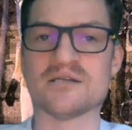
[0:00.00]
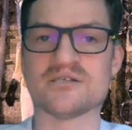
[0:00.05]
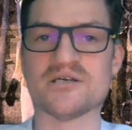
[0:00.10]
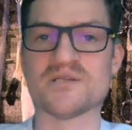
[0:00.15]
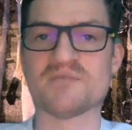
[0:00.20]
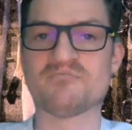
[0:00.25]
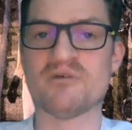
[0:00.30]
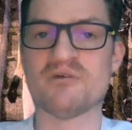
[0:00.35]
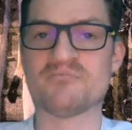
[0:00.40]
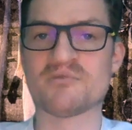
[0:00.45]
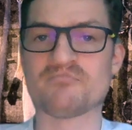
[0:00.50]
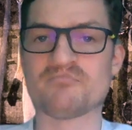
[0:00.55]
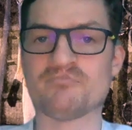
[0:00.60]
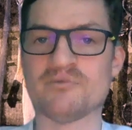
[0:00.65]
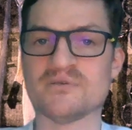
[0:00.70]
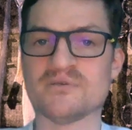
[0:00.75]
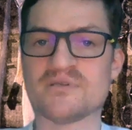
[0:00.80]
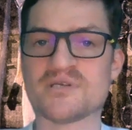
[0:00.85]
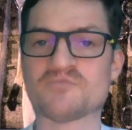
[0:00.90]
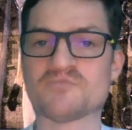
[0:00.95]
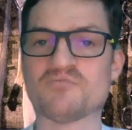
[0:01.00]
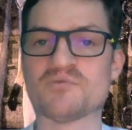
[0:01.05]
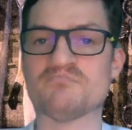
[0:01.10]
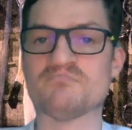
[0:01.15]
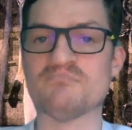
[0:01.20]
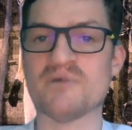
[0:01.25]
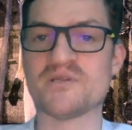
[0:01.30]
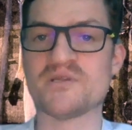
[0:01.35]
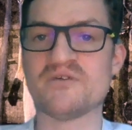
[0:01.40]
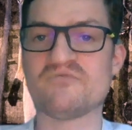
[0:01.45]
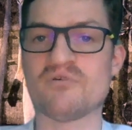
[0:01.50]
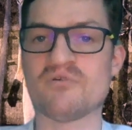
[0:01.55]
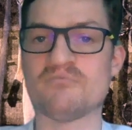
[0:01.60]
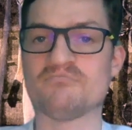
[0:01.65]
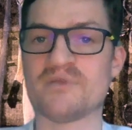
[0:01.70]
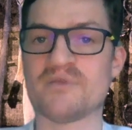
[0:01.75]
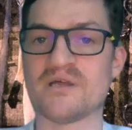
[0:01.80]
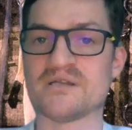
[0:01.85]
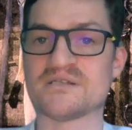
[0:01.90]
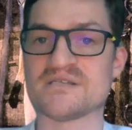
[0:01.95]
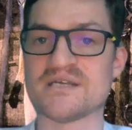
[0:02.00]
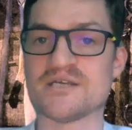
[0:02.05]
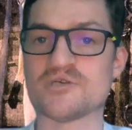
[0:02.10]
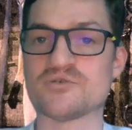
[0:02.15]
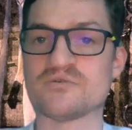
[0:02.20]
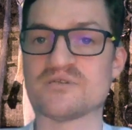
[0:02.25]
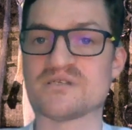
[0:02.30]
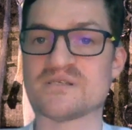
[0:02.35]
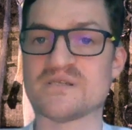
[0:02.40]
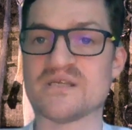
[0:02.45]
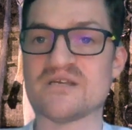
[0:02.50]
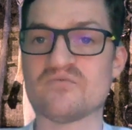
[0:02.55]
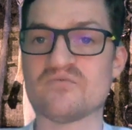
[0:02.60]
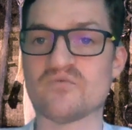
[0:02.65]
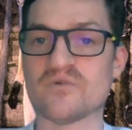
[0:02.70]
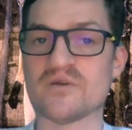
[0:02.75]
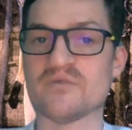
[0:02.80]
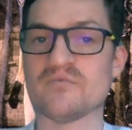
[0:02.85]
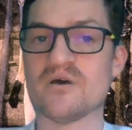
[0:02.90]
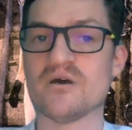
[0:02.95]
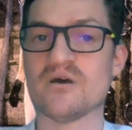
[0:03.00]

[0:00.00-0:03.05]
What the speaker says: other public buildings with money from plantation slavery.